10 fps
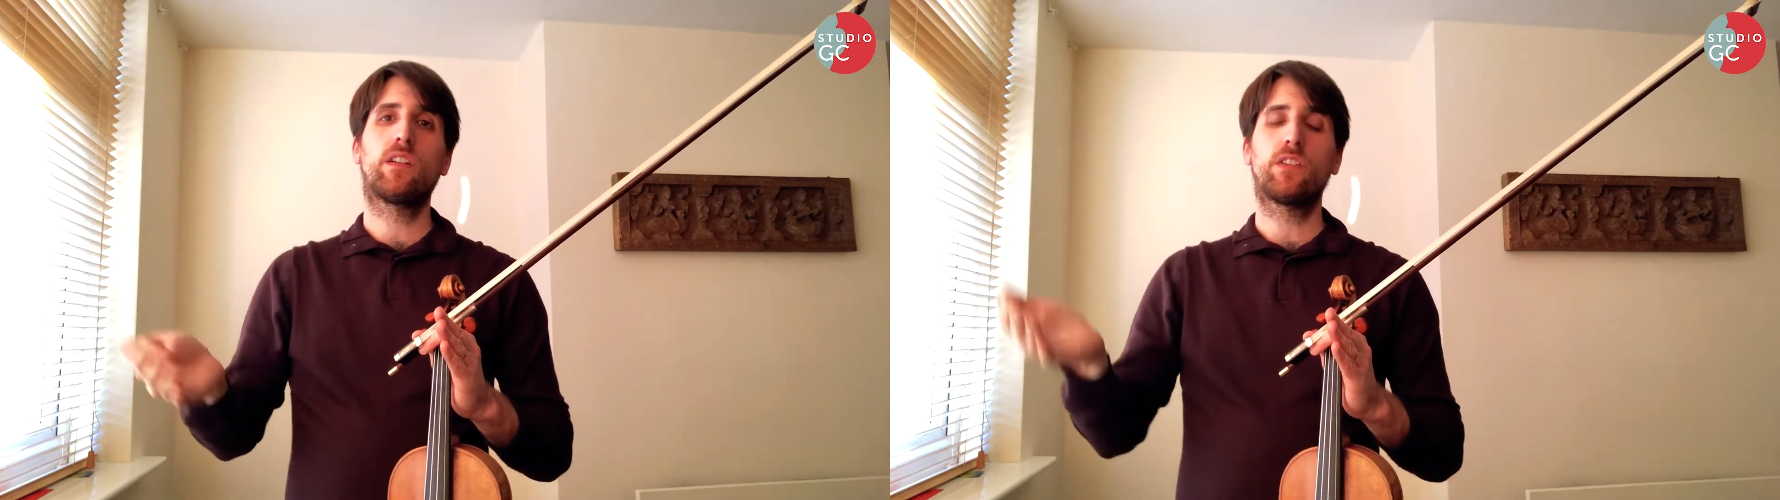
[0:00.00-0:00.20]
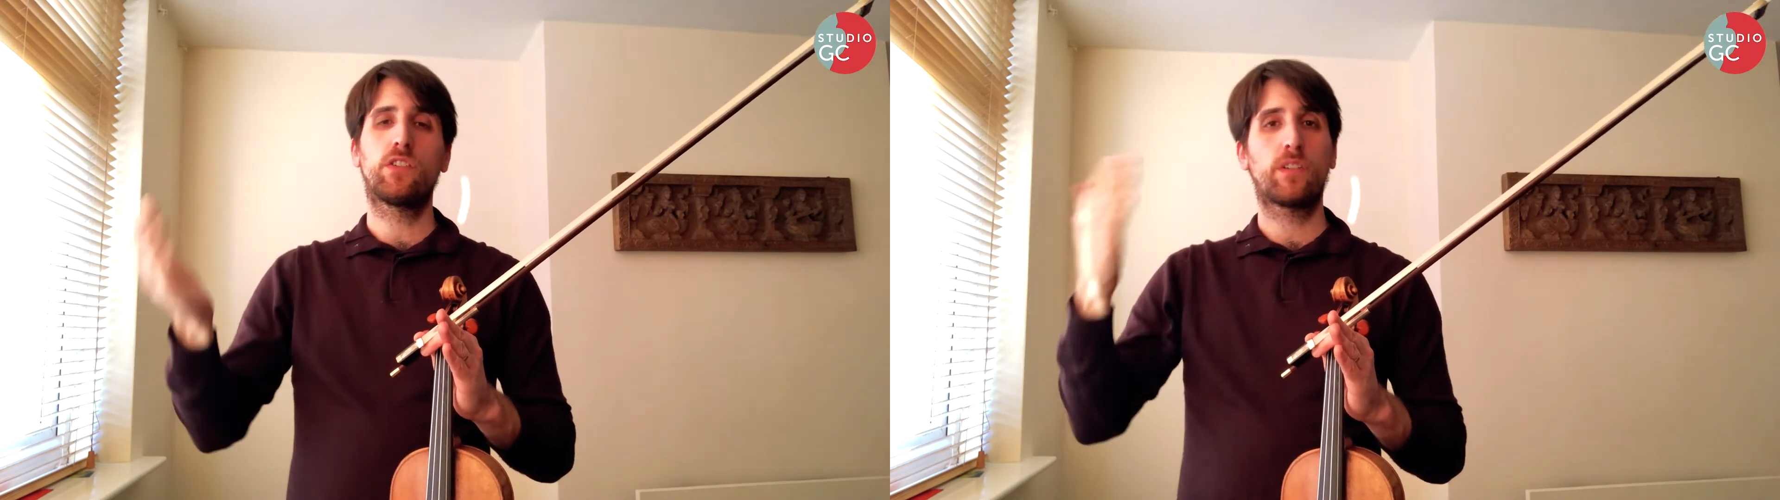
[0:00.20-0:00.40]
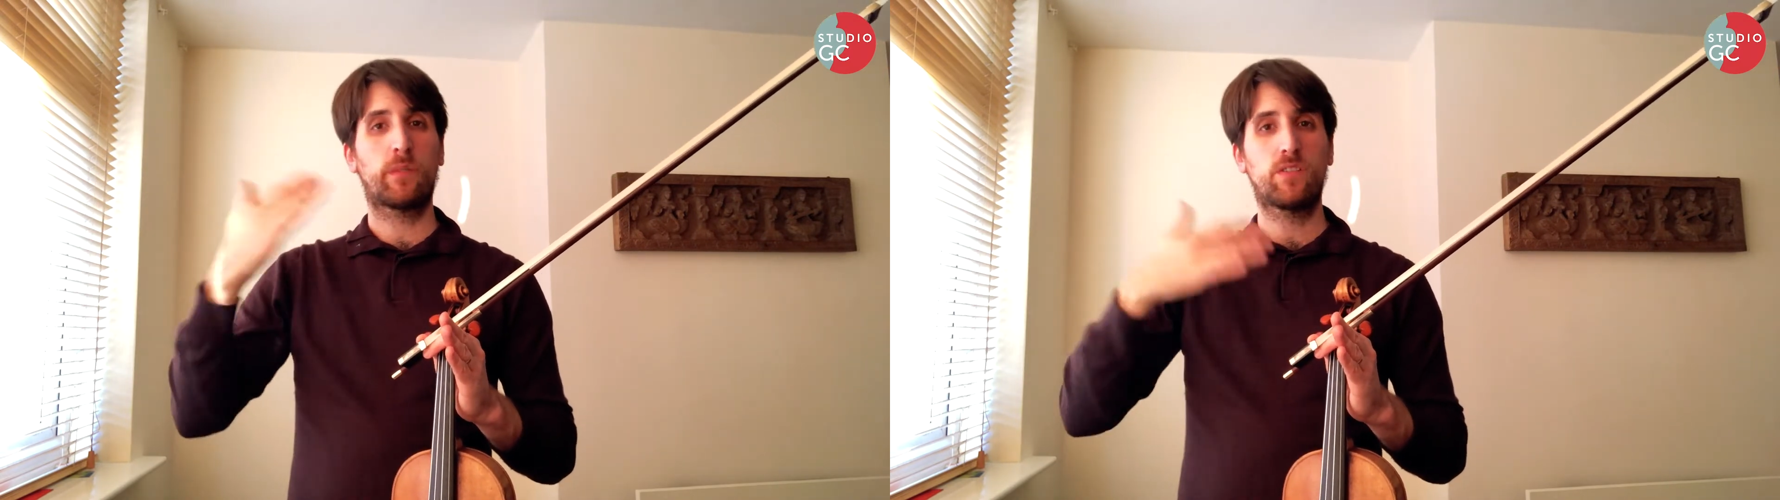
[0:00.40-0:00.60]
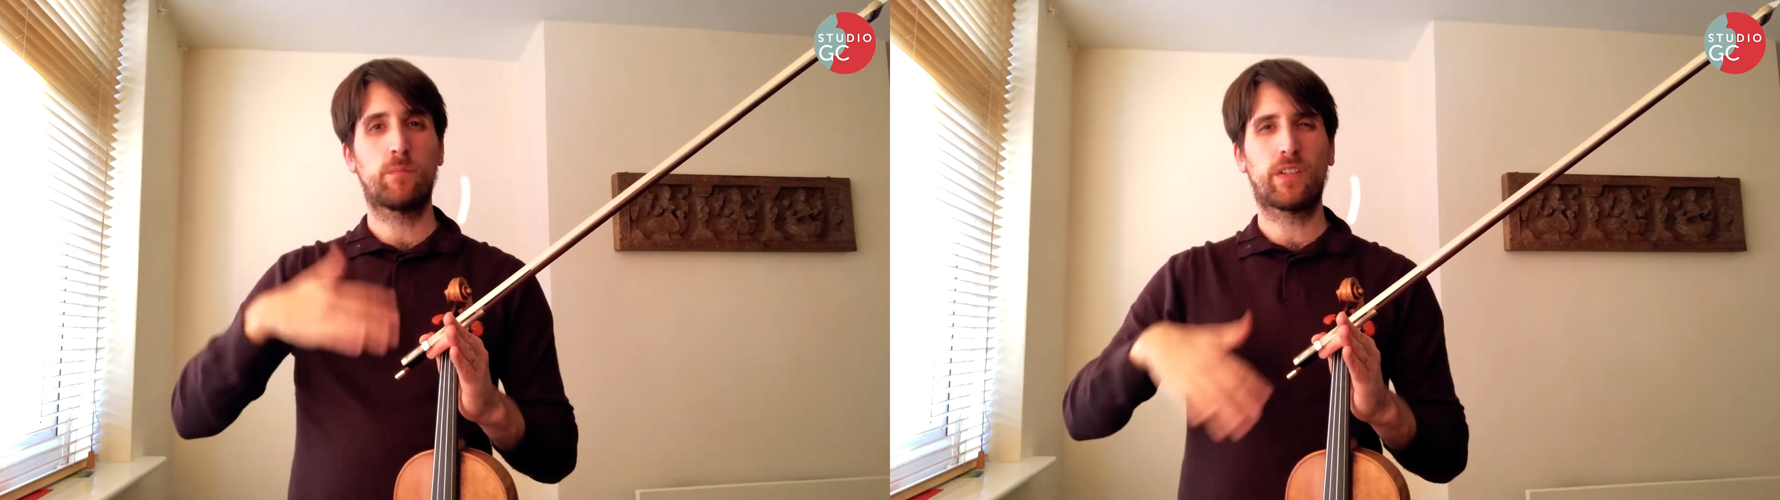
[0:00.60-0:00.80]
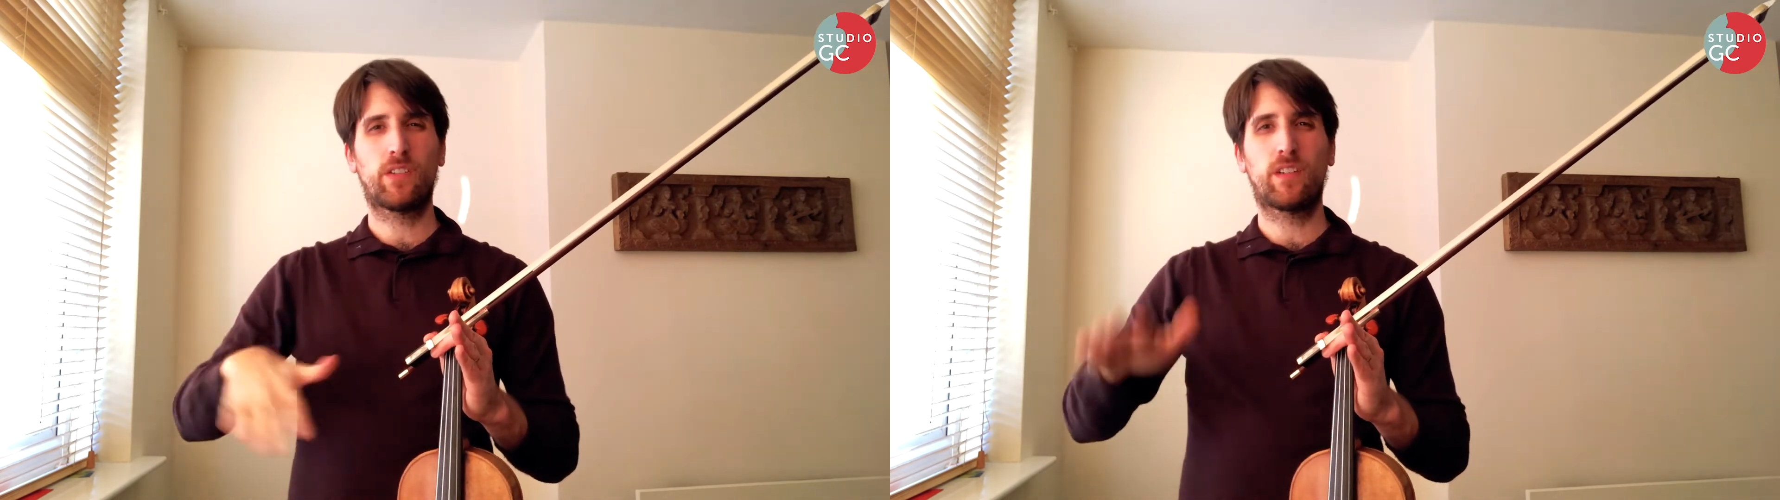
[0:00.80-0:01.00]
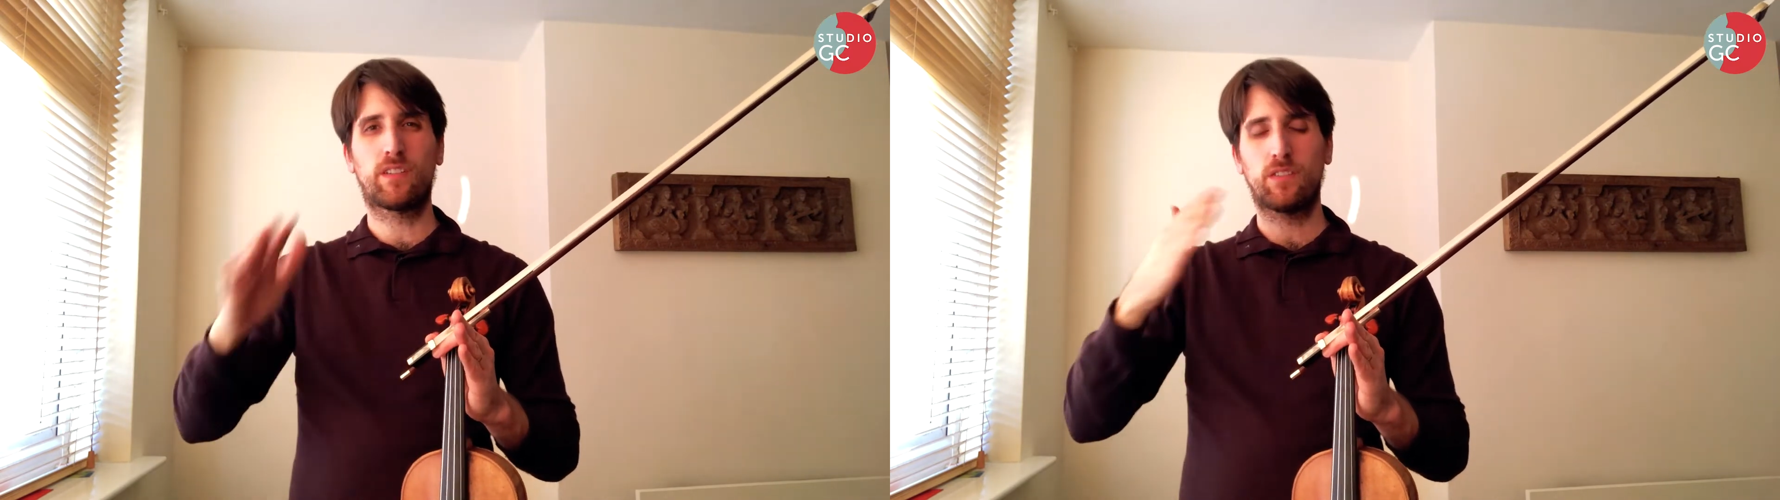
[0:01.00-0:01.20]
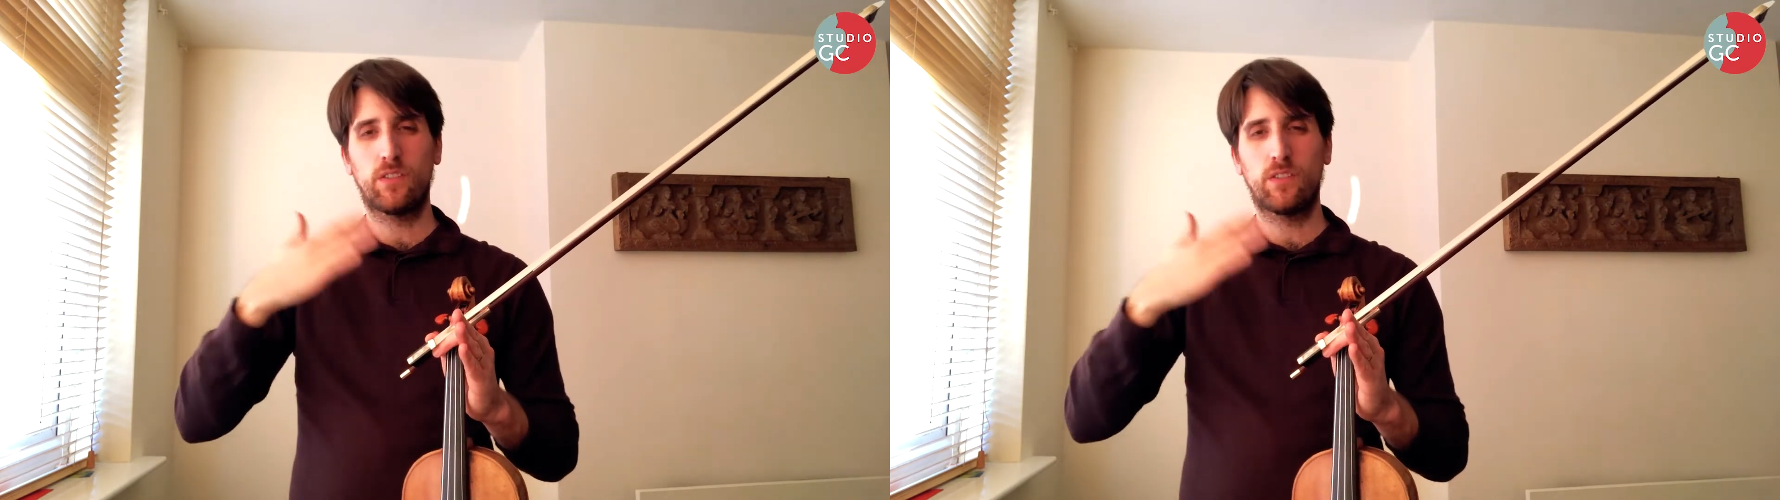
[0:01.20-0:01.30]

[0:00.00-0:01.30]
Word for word: and you just want to make sure that